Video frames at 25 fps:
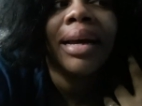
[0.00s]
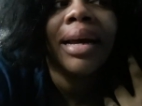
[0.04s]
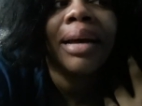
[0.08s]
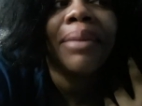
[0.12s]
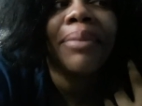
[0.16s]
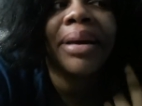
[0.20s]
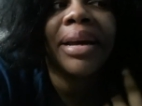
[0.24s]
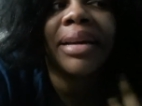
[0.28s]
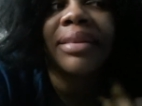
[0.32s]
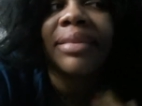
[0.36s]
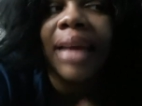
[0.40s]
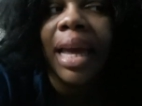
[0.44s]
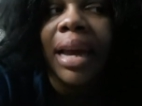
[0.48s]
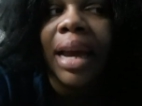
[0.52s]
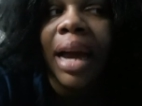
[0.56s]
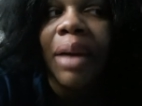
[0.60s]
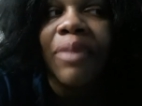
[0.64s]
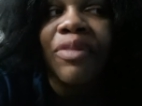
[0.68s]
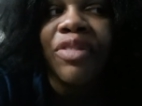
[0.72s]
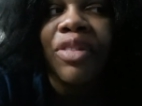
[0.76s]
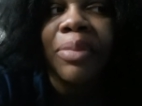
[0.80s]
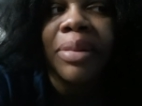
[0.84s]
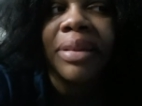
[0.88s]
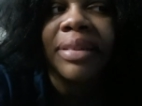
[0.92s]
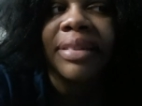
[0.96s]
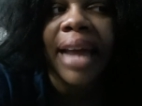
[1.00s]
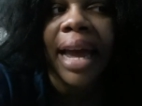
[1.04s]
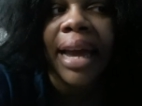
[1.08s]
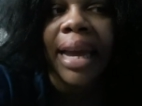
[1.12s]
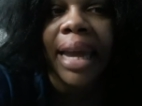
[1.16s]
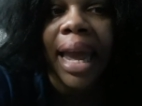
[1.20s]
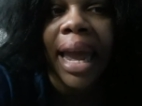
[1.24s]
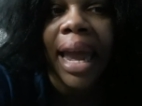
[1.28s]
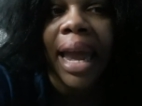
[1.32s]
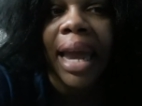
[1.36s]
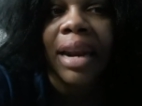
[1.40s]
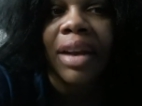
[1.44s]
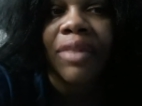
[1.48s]
Because I come from a
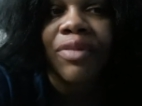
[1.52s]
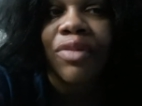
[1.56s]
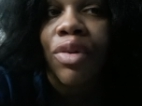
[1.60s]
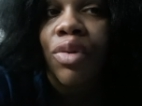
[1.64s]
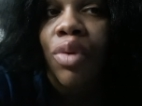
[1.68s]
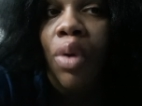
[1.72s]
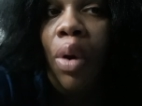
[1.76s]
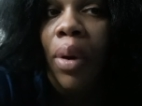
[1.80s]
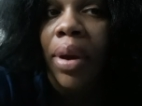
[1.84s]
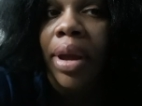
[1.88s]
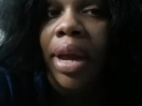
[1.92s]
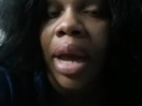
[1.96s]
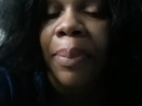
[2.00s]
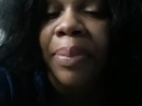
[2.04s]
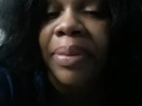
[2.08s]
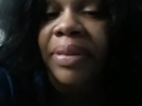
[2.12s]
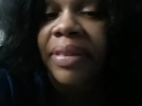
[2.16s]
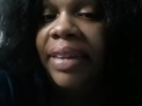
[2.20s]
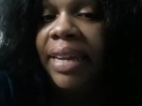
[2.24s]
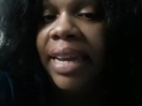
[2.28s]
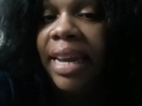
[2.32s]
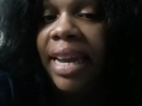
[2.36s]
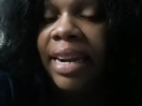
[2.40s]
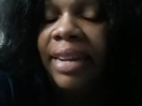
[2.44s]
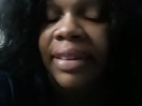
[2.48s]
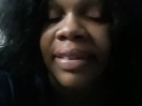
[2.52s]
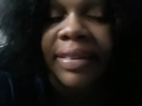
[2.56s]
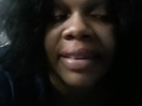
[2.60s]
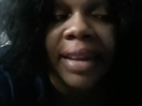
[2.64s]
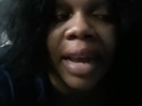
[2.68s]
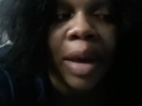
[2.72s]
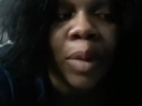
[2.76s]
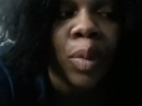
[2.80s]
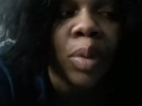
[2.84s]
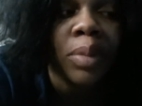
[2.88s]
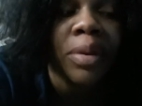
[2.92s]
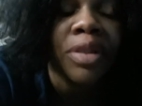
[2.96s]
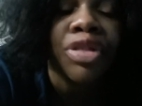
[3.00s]
decade of growing up as a kid and
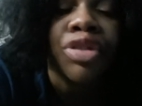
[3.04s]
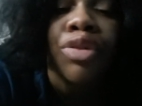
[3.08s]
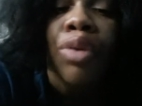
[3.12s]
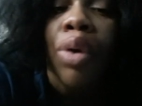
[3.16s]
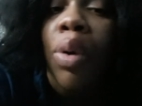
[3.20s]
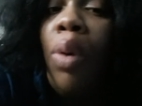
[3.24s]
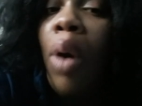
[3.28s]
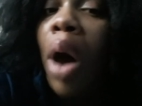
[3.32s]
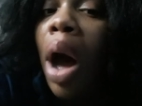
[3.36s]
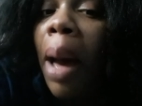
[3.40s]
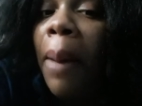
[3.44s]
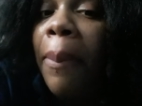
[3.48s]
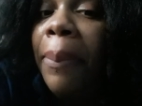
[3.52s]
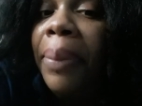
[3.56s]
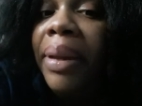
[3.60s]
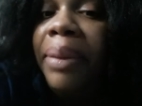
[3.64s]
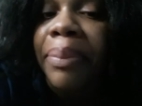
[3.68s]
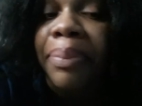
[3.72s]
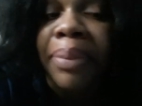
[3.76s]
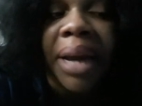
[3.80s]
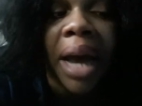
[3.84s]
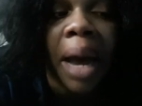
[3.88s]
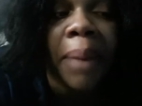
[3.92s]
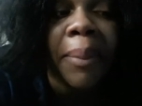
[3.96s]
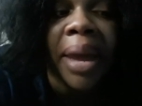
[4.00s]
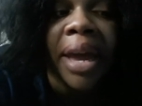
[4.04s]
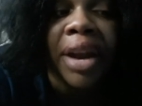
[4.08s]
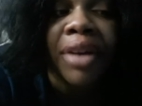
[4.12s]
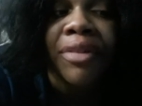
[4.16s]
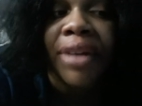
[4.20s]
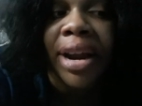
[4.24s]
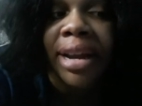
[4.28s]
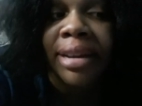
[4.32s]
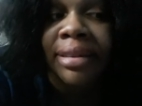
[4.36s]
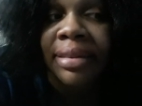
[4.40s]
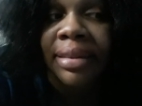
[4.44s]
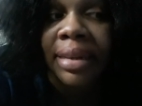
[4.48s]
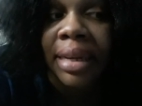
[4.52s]
seeing women throw up and become
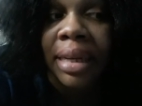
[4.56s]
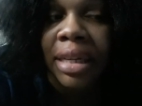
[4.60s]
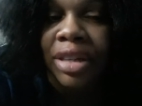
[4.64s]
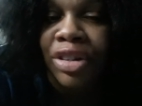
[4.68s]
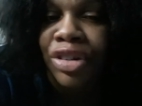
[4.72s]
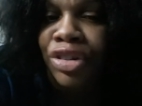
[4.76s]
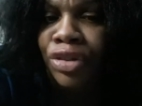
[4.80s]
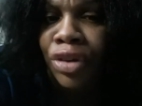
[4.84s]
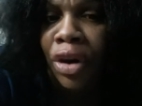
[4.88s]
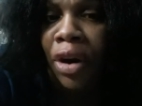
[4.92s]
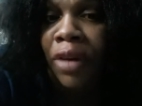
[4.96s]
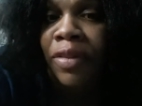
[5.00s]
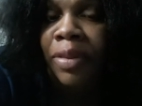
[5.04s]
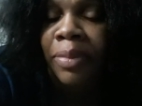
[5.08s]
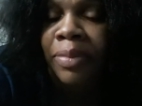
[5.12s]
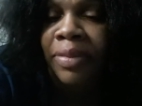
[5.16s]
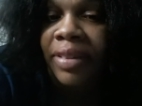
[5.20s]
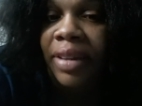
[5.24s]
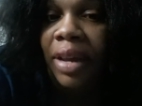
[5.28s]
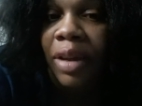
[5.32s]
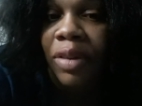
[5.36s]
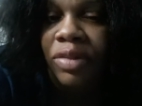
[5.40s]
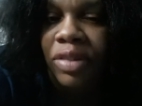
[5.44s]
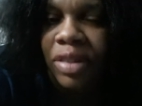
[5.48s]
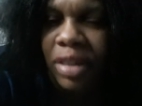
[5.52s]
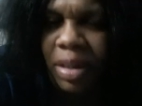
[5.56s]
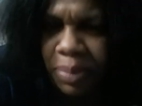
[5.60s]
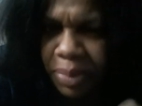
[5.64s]
anorexic and starve themselves,